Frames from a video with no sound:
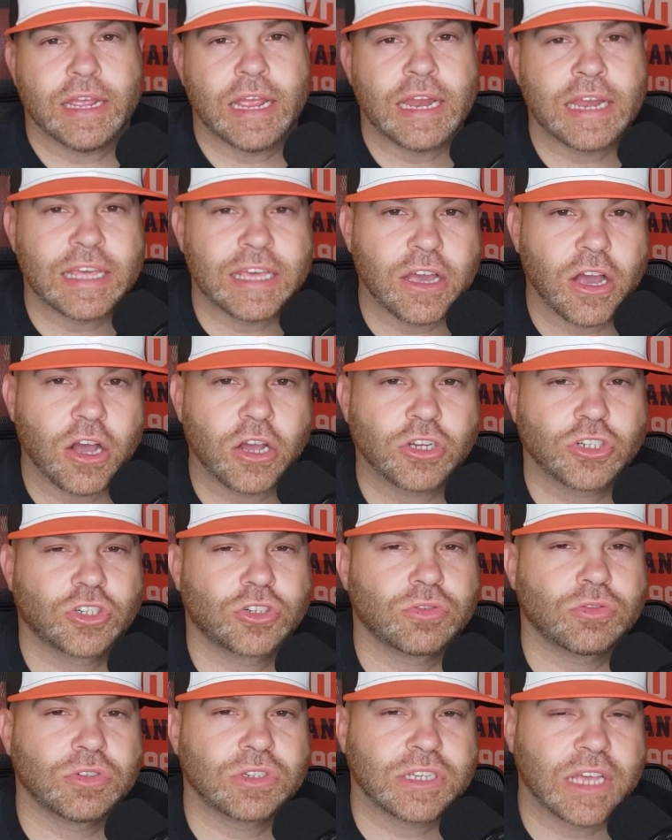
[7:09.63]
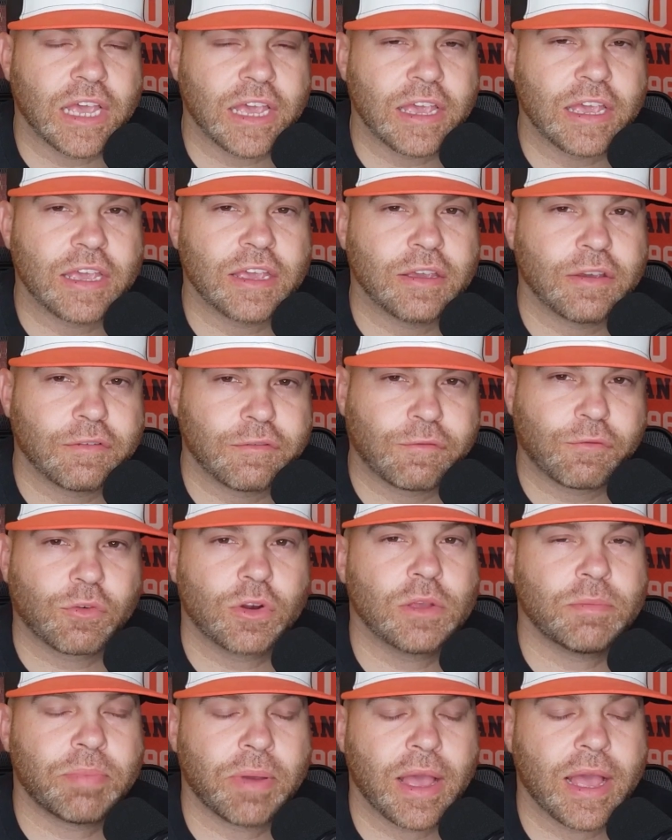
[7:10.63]
and he ushers a
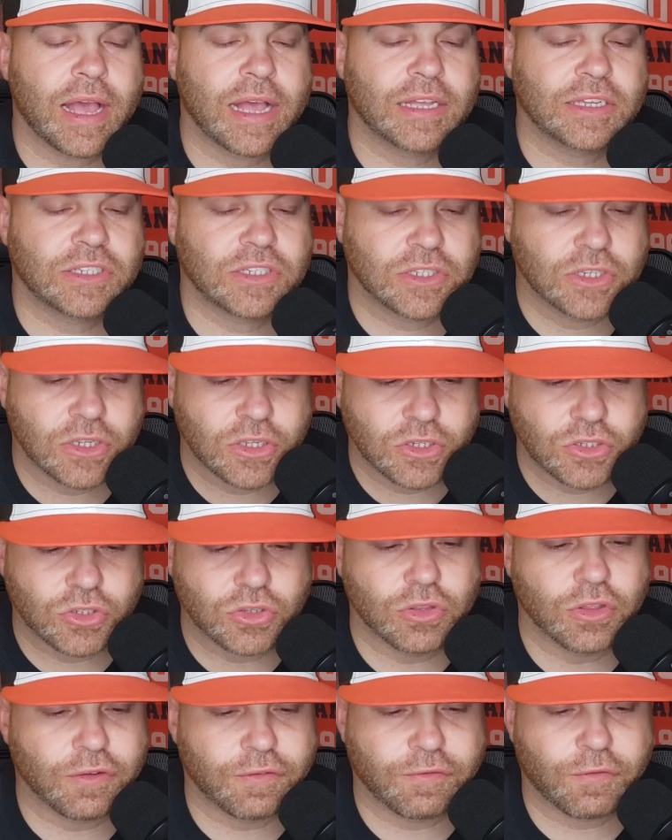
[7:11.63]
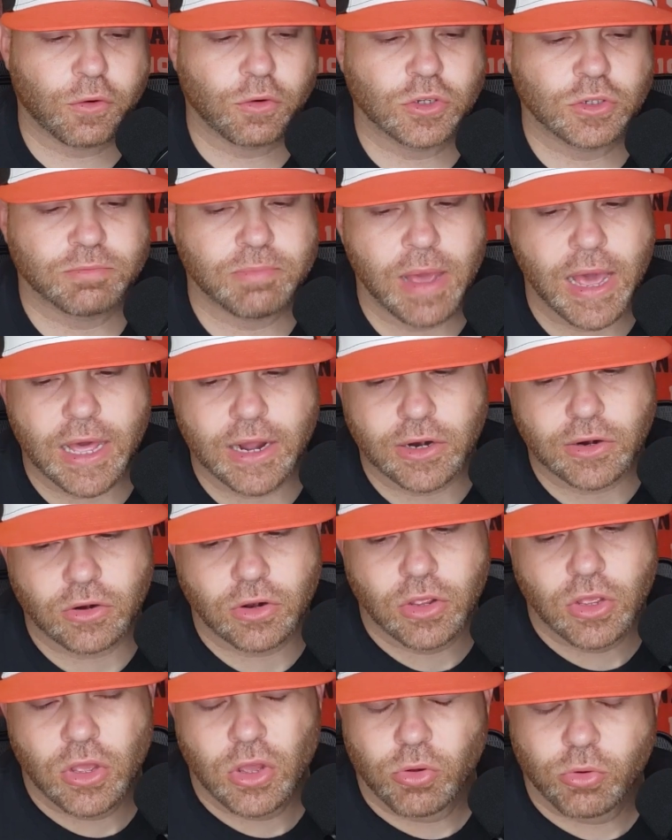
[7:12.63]
free pass to the first batter,
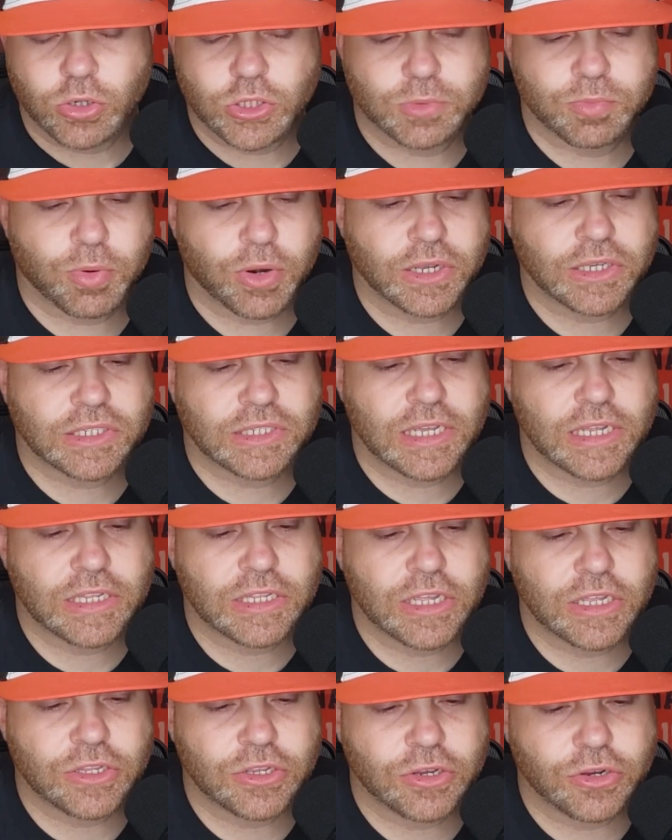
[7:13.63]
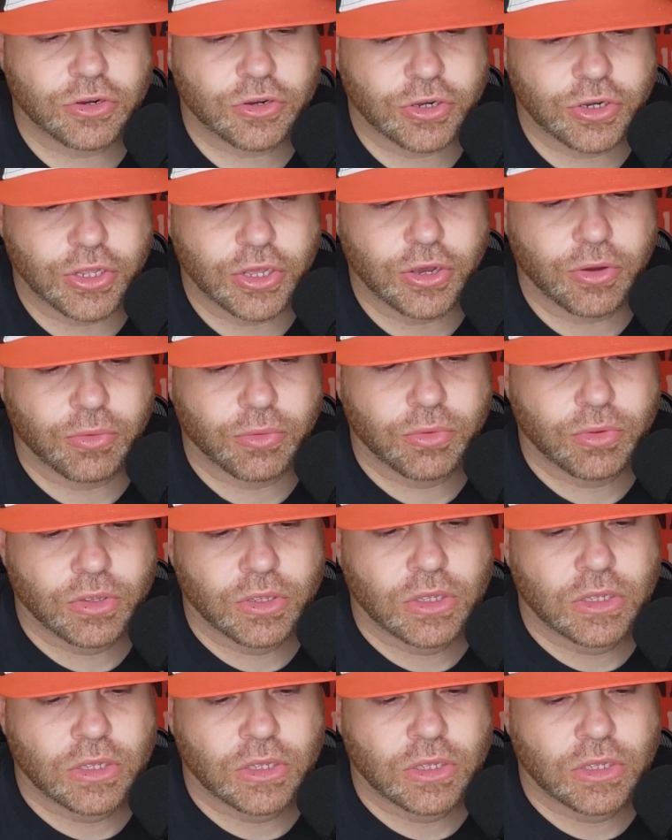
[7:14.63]
which brings in Yennier Cano.